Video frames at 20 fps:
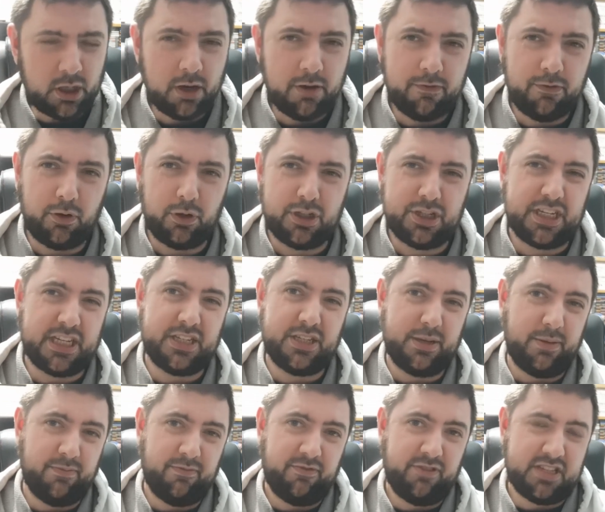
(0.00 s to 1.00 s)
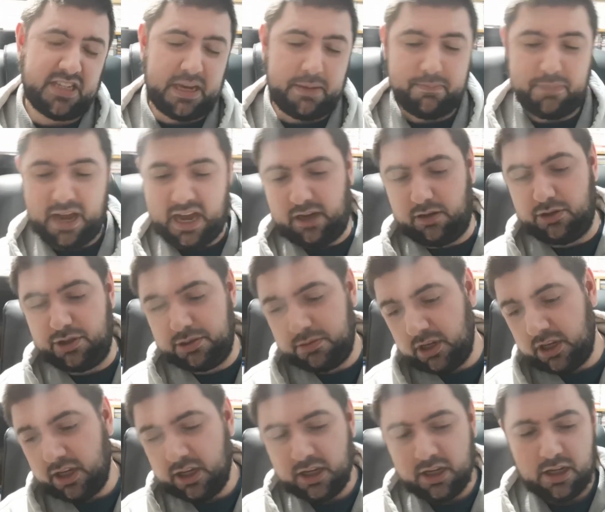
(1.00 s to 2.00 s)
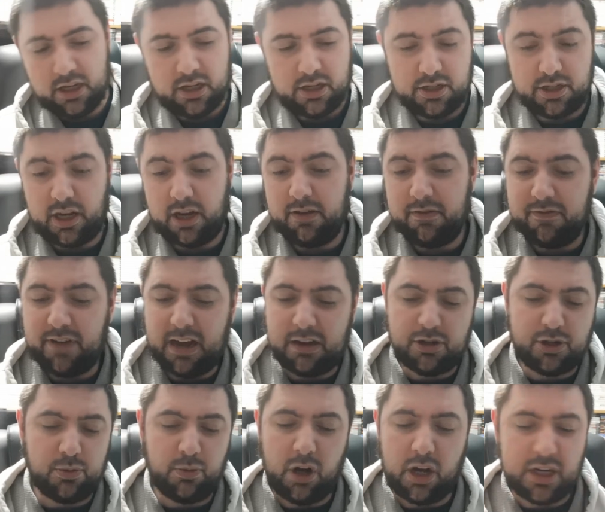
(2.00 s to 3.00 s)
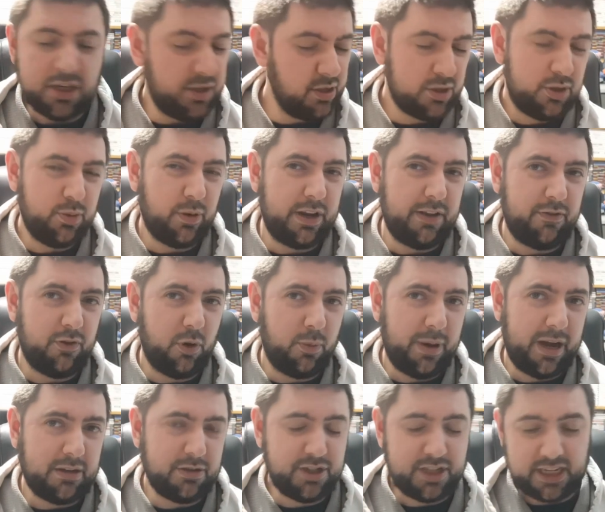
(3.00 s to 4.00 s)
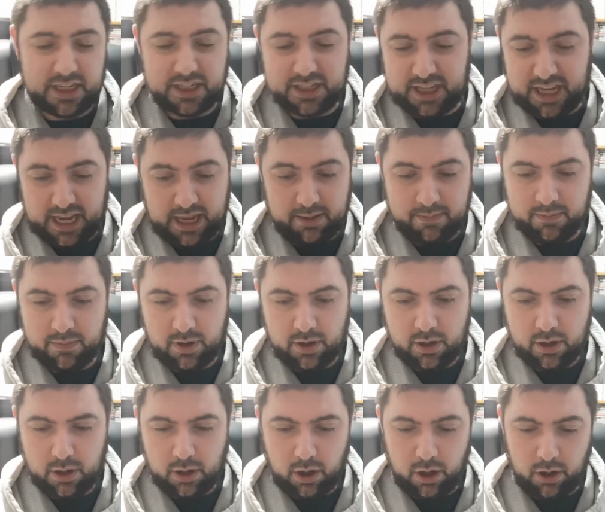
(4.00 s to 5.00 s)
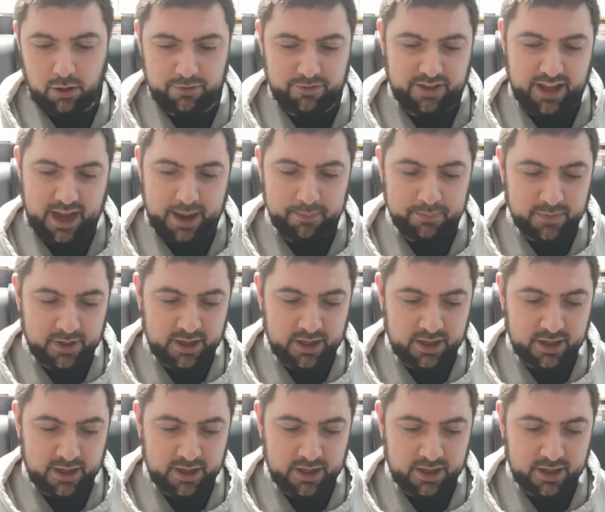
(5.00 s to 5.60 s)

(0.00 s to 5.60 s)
for the system for £10. So voucher wise, £24.60 off that.